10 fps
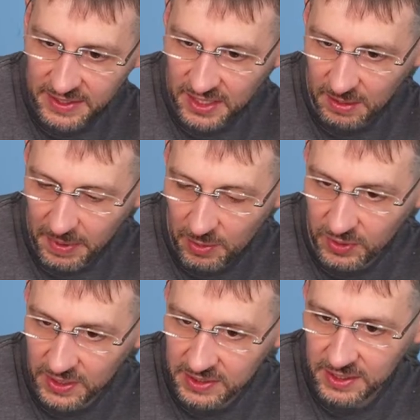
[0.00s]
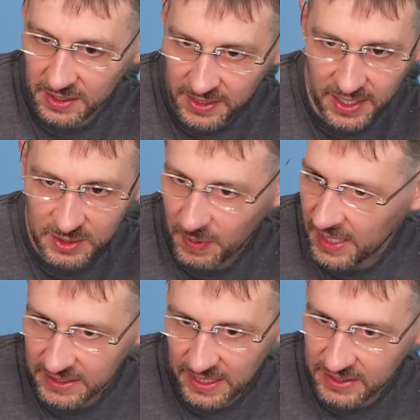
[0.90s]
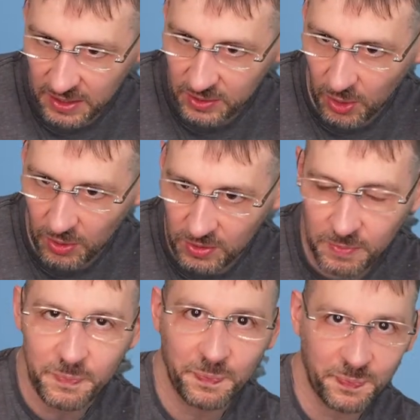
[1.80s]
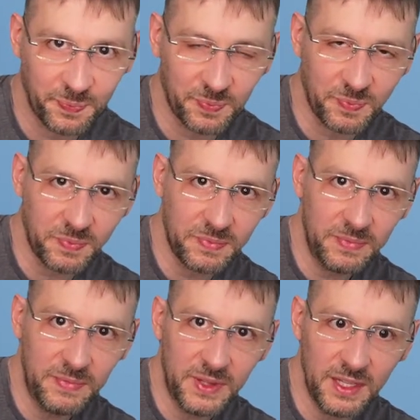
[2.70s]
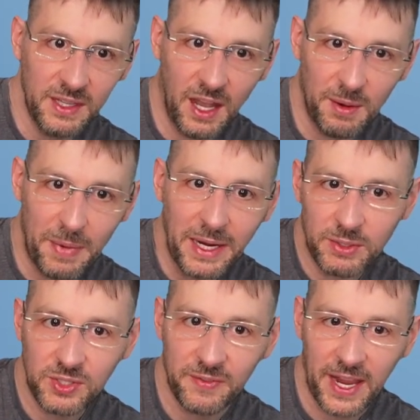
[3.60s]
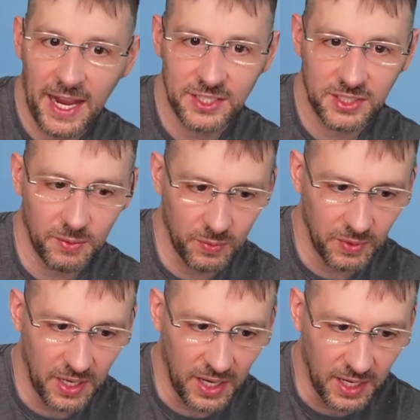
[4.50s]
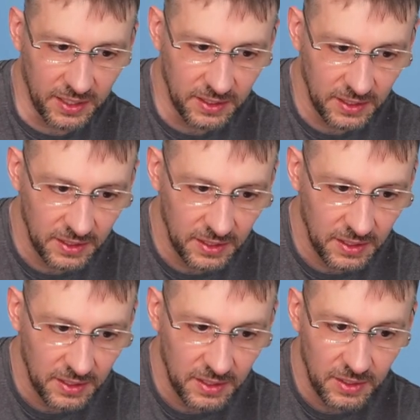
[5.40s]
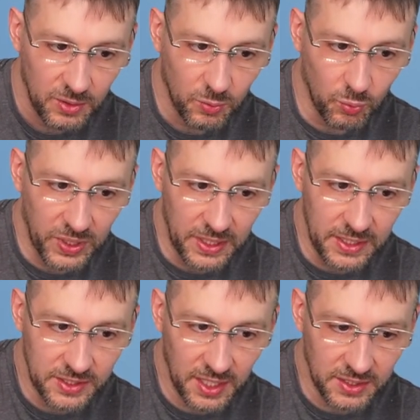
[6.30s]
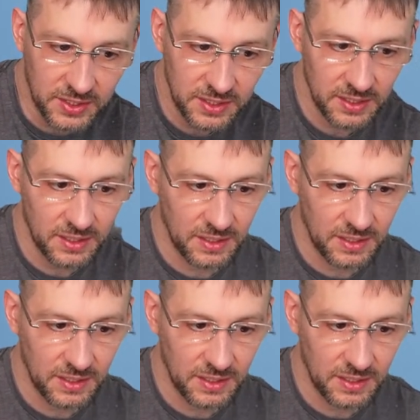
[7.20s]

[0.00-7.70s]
asking about releasing on the Xbox. That's our goal. Microsoft has to release us.